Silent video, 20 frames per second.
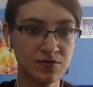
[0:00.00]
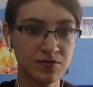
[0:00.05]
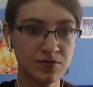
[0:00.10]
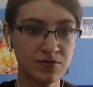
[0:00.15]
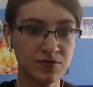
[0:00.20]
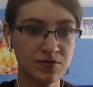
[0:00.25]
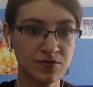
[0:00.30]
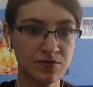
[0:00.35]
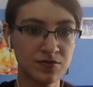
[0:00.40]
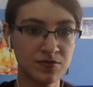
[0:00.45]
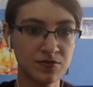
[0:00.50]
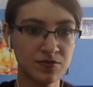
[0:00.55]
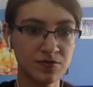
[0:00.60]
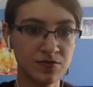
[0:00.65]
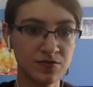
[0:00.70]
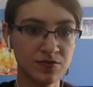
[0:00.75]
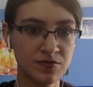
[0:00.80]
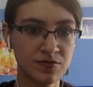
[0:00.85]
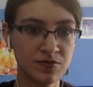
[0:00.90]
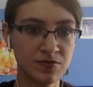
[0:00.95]

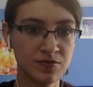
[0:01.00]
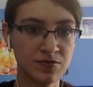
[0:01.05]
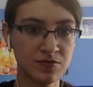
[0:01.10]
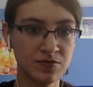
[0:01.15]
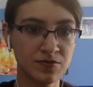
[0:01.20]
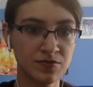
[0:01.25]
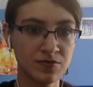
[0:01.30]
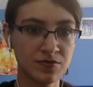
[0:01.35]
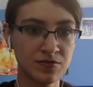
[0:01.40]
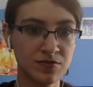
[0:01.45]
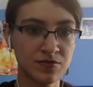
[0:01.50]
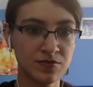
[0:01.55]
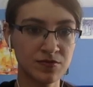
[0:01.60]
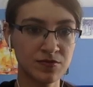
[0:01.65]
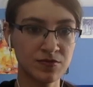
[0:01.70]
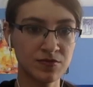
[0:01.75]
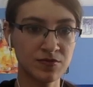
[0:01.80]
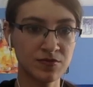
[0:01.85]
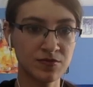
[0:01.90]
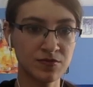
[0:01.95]

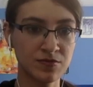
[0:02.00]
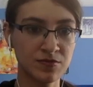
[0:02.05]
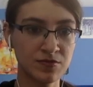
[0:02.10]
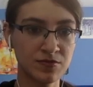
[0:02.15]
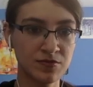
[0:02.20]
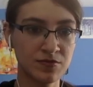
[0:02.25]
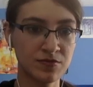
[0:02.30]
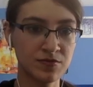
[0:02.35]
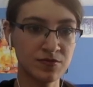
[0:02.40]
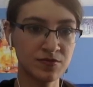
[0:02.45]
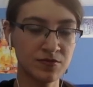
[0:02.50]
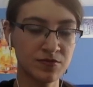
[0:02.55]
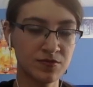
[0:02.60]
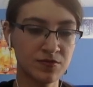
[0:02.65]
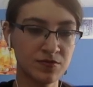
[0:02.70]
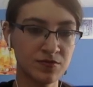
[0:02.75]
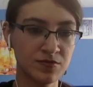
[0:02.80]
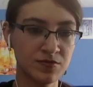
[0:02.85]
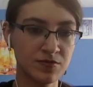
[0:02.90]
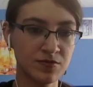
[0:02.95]

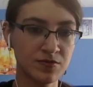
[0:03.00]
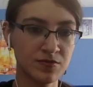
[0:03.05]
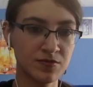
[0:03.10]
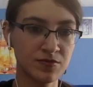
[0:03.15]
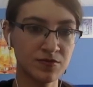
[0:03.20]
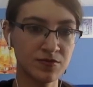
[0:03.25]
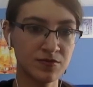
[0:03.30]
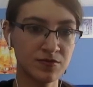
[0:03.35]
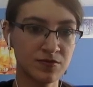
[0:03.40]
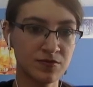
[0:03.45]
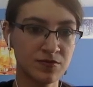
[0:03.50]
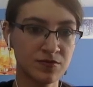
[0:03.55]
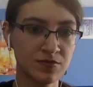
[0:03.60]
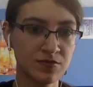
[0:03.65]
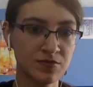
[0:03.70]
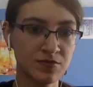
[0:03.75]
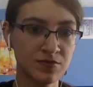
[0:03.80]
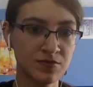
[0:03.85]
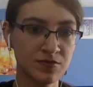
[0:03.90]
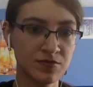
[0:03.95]

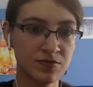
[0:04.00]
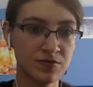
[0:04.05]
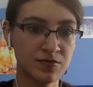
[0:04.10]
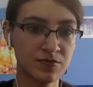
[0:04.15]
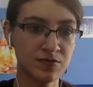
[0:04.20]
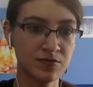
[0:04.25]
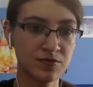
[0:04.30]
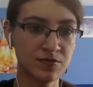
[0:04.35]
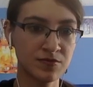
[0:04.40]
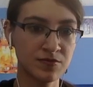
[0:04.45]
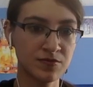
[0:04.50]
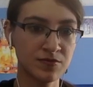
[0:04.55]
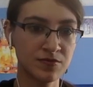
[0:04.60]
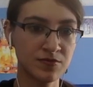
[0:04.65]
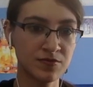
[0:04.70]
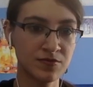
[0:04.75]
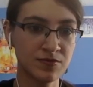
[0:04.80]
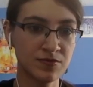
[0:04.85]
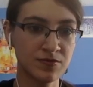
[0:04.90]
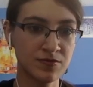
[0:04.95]

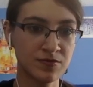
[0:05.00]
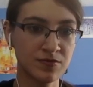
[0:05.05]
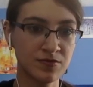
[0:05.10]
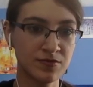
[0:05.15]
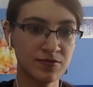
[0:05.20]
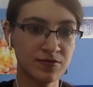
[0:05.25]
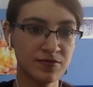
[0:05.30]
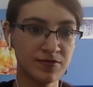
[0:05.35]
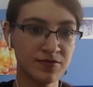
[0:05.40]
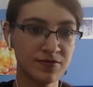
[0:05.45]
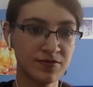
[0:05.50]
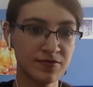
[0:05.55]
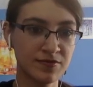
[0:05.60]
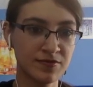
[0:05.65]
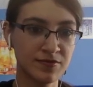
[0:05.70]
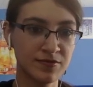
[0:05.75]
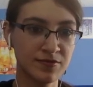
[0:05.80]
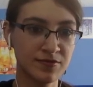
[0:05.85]
No words are spoken by the person on screen.